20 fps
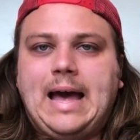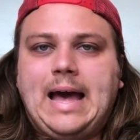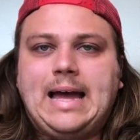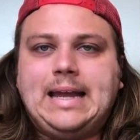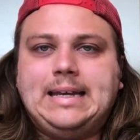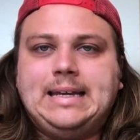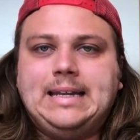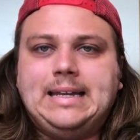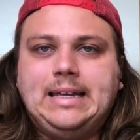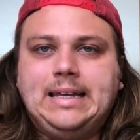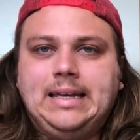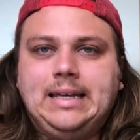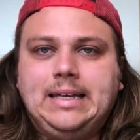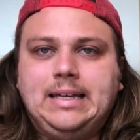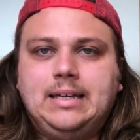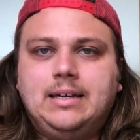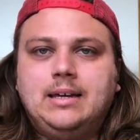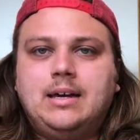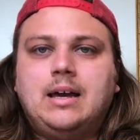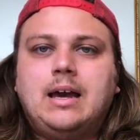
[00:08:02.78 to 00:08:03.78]
I dig
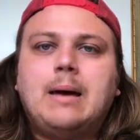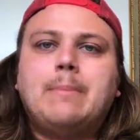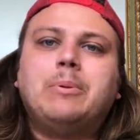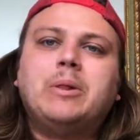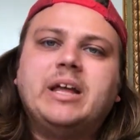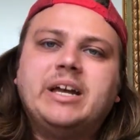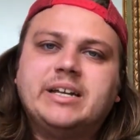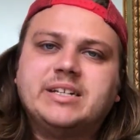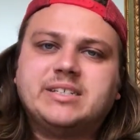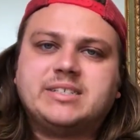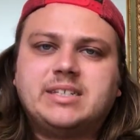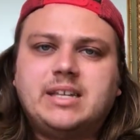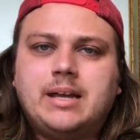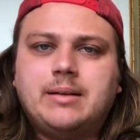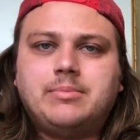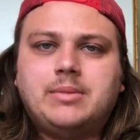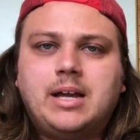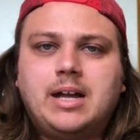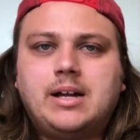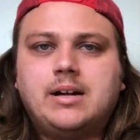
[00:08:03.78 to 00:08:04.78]
it. I play it a
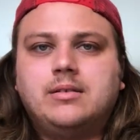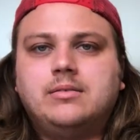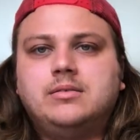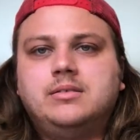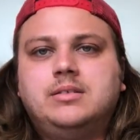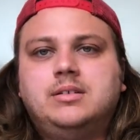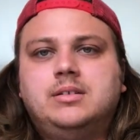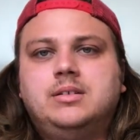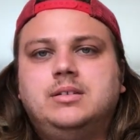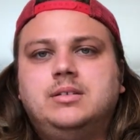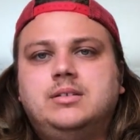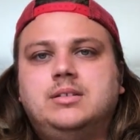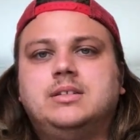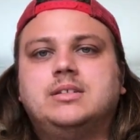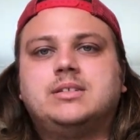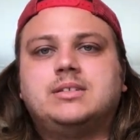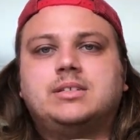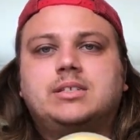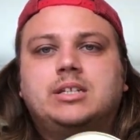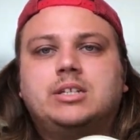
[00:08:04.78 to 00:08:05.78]
step down.
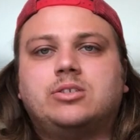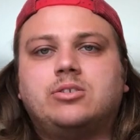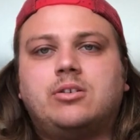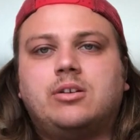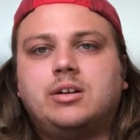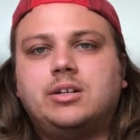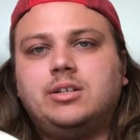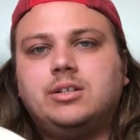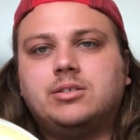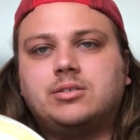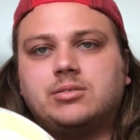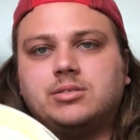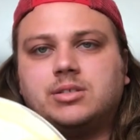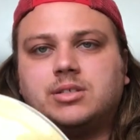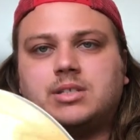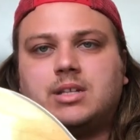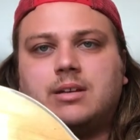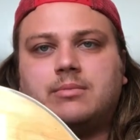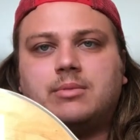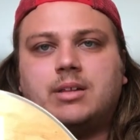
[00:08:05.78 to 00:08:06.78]
This is the guitar I use for a
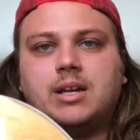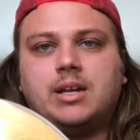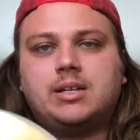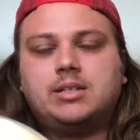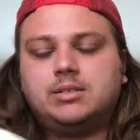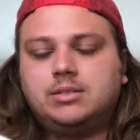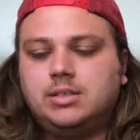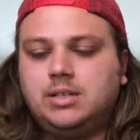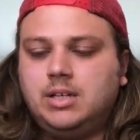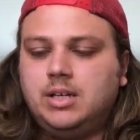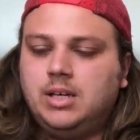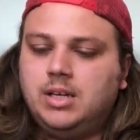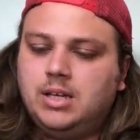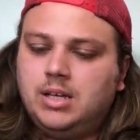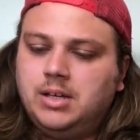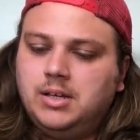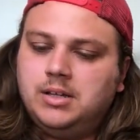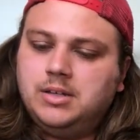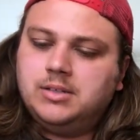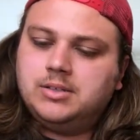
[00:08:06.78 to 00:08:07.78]
step down.
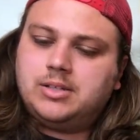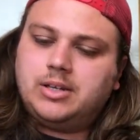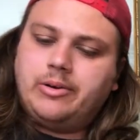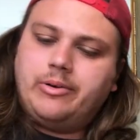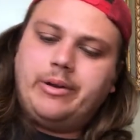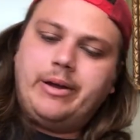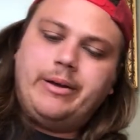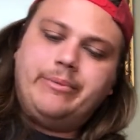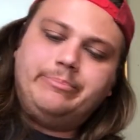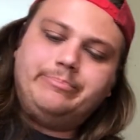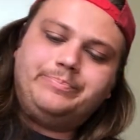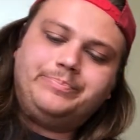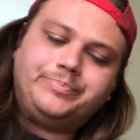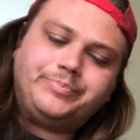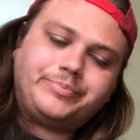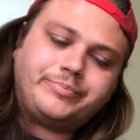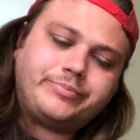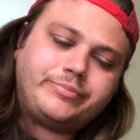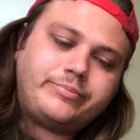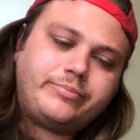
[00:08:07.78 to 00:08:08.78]
So
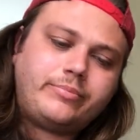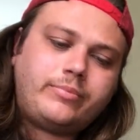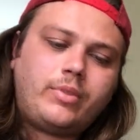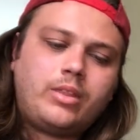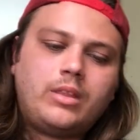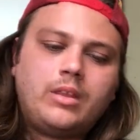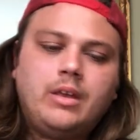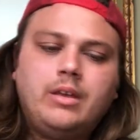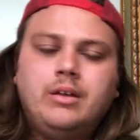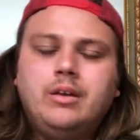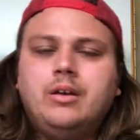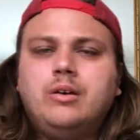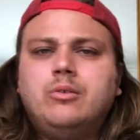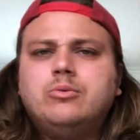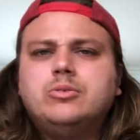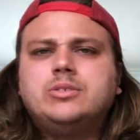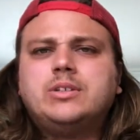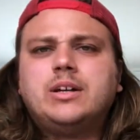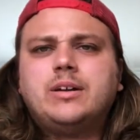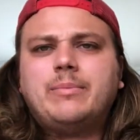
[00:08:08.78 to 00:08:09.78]

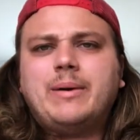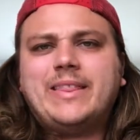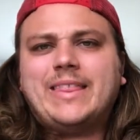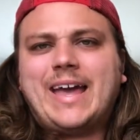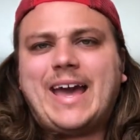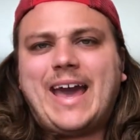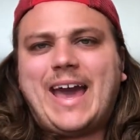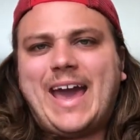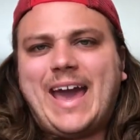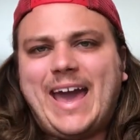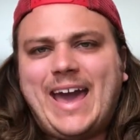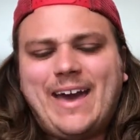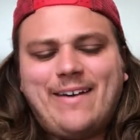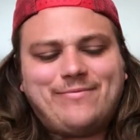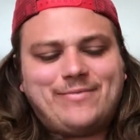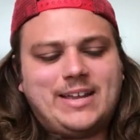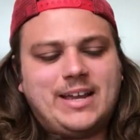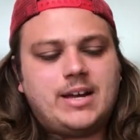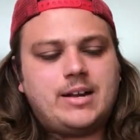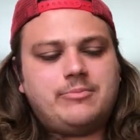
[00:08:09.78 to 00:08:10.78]
we'll talk about that
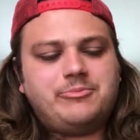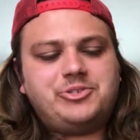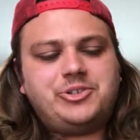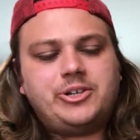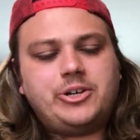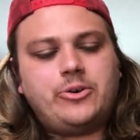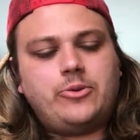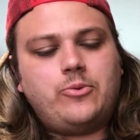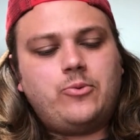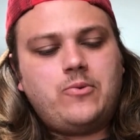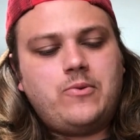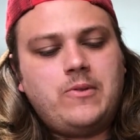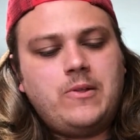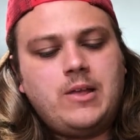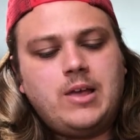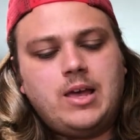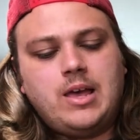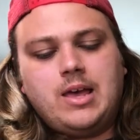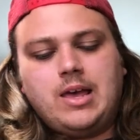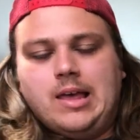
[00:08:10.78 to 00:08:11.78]
halftime show.
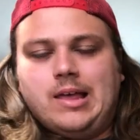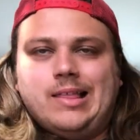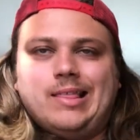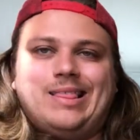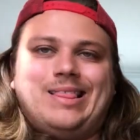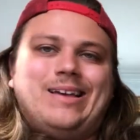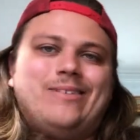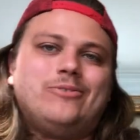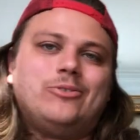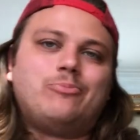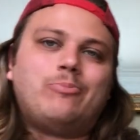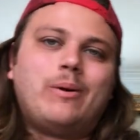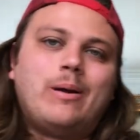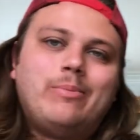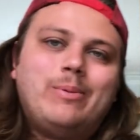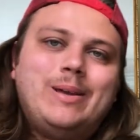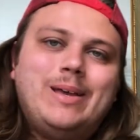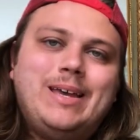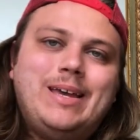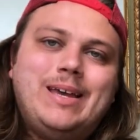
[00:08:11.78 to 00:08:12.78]
That was
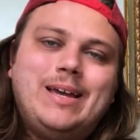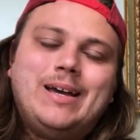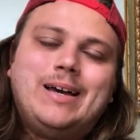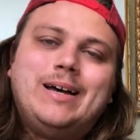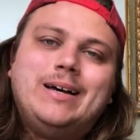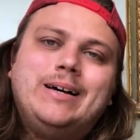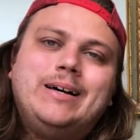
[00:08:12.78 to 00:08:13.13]
probably